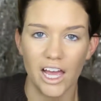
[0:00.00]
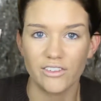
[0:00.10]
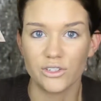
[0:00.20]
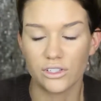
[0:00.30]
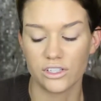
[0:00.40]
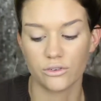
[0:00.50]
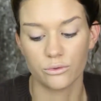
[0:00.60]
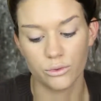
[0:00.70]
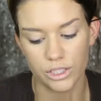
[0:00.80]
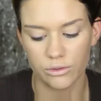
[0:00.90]
haven't used this in a
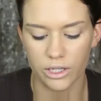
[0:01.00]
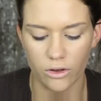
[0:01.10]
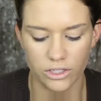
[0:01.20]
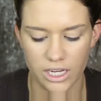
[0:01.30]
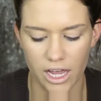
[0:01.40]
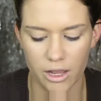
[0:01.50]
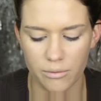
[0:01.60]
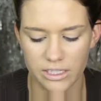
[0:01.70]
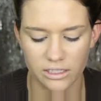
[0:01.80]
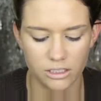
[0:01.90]
really, really long time,
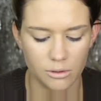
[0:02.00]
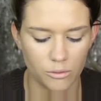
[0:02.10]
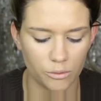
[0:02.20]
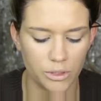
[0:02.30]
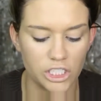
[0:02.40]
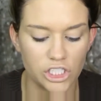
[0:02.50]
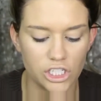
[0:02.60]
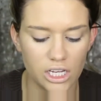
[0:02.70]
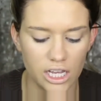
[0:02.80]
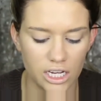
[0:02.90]
but it's a little bit more
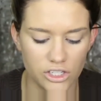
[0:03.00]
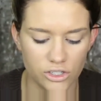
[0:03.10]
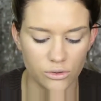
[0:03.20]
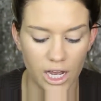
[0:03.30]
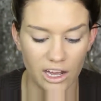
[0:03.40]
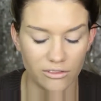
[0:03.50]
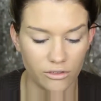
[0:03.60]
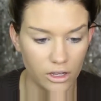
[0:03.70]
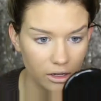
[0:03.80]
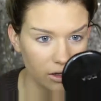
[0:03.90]
peachy, and I do
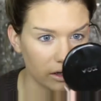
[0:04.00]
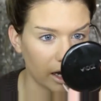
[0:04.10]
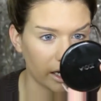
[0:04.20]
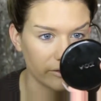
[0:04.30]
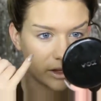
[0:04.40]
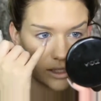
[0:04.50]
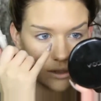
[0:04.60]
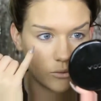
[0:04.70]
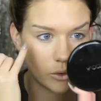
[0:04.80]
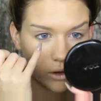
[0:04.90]
have kind of like
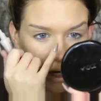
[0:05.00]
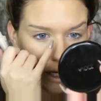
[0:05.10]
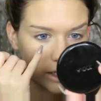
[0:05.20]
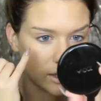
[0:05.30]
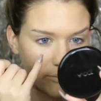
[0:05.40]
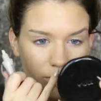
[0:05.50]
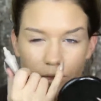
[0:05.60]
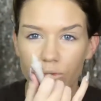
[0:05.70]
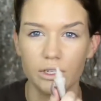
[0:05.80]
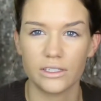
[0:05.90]
some more kind of like
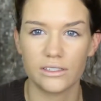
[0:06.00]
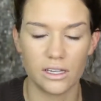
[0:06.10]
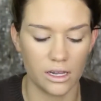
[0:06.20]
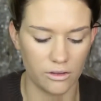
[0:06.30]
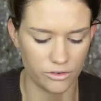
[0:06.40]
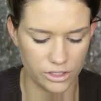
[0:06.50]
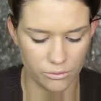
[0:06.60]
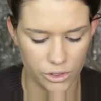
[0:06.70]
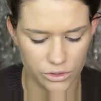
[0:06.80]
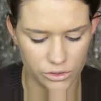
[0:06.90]
blueness today for
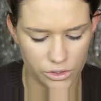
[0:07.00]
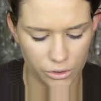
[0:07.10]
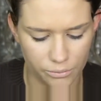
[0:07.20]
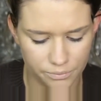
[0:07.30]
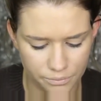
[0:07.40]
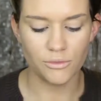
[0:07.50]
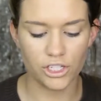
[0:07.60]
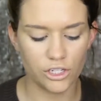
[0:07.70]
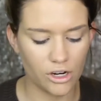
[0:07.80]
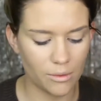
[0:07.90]
some reason. So I'm
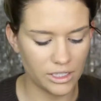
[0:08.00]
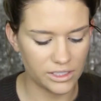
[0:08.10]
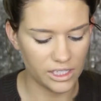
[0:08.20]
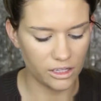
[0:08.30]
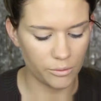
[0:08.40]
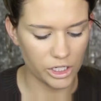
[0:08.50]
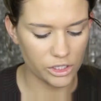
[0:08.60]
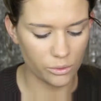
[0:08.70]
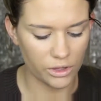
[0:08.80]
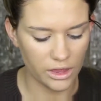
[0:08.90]
just going to grab a concealer
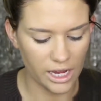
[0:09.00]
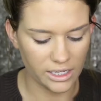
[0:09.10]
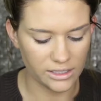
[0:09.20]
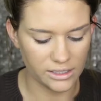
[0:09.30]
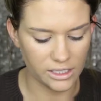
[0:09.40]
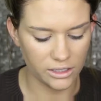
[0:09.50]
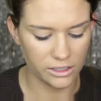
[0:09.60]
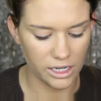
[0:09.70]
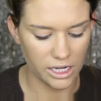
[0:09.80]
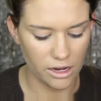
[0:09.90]
brush with that
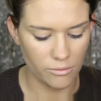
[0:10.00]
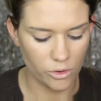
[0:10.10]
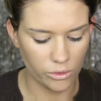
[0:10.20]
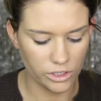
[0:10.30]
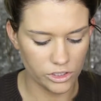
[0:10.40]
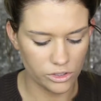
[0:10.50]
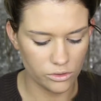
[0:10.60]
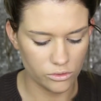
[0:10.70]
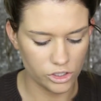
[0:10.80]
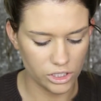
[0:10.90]
concealer, and I'm going
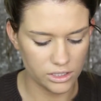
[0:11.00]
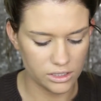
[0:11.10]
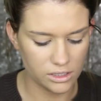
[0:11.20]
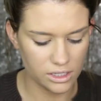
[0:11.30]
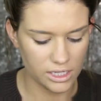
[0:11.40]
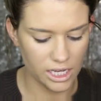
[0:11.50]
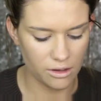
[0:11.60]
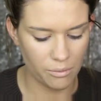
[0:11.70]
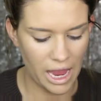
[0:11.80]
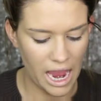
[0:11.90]
to just get
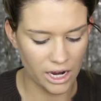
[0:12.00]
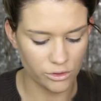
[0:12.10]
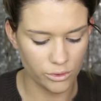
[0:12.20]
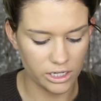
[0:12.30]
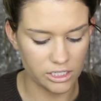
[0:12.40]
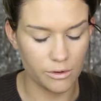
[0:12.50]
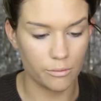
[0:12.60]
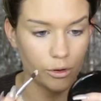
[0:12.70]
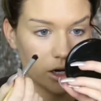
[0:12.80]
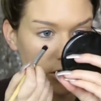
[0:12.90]
it packed right into my
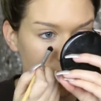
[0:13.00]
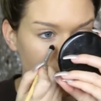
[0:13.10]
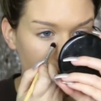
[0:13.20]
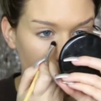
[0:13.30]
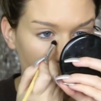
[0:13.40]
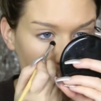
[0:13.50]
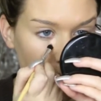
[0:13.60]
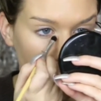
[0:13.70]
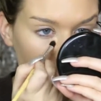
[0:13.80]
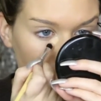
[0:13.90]
brush,
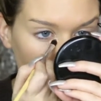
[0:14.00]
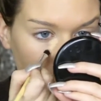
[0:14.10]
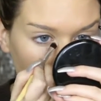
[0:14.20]
and then I'm